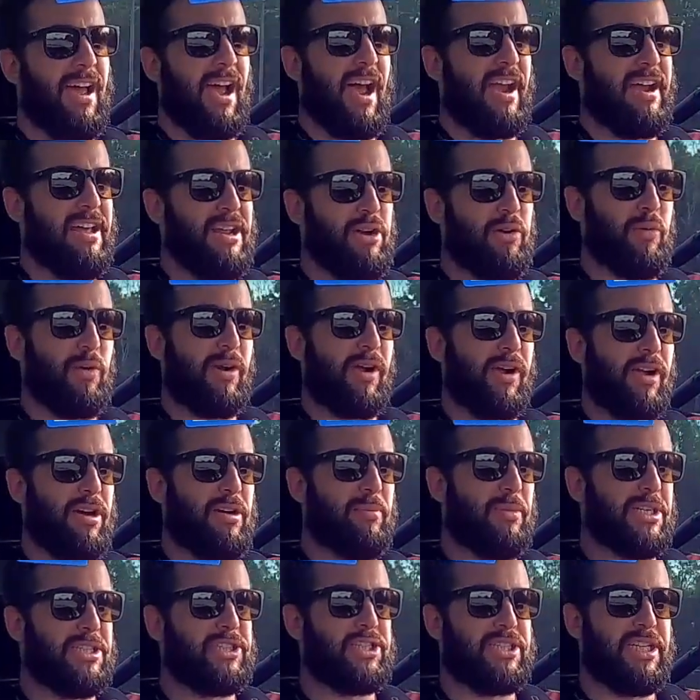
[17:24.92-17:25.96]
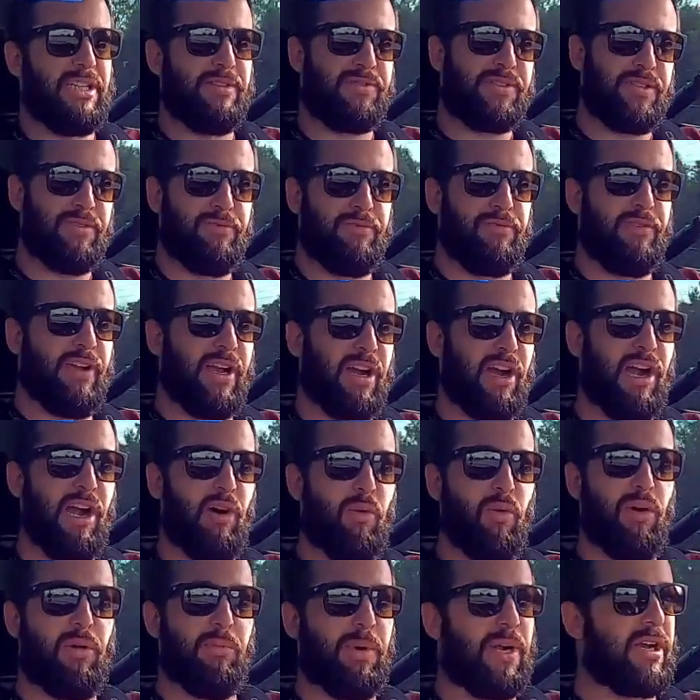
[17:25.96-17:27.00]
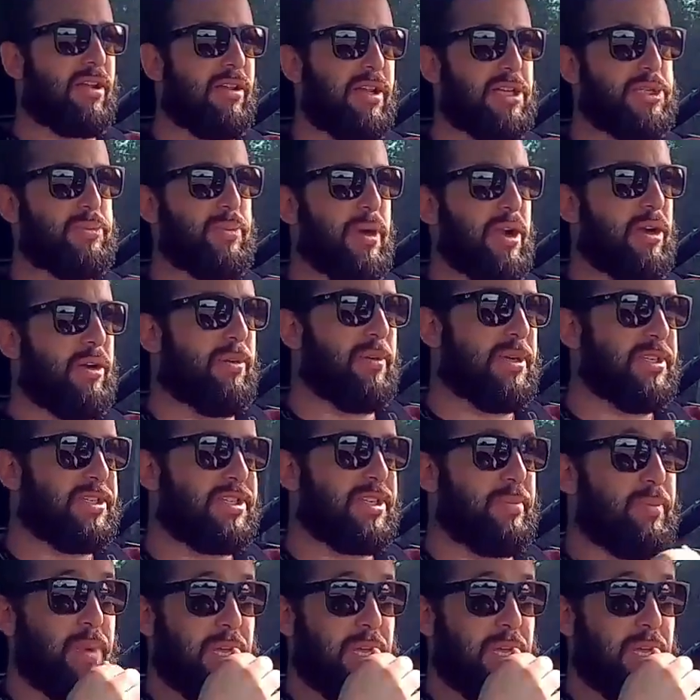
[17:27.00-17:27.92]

I need to work on my shifts and figure out where my clutch pedal wants to